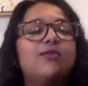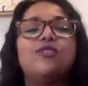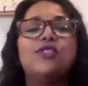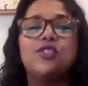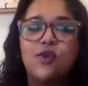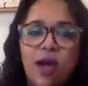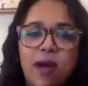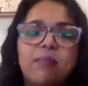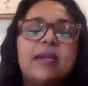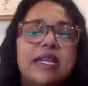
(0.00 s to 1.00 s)
who's just so
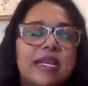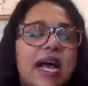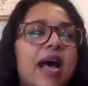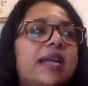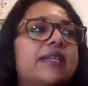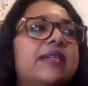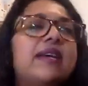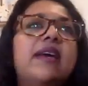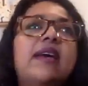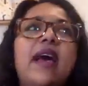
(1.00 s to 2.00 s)
humble and kind
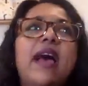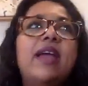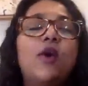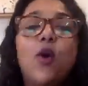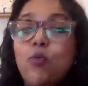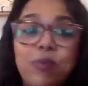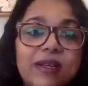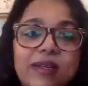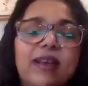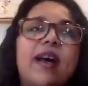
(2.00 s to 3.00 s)
and
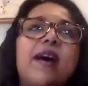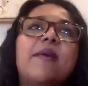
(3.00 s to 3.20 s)
open.